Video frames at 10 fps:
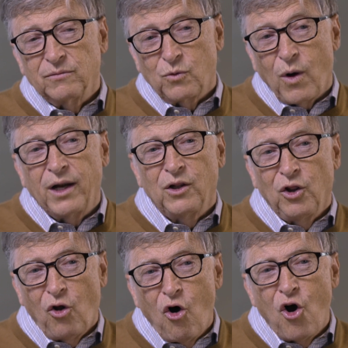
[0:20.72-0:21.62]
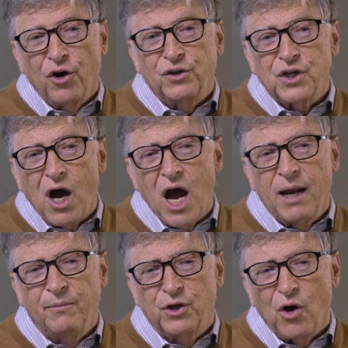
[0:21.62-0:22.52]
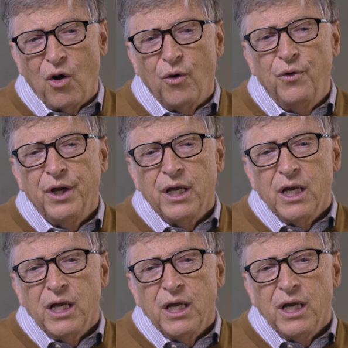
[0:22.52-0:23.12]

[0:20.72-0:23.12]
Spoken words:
quite a long time ago.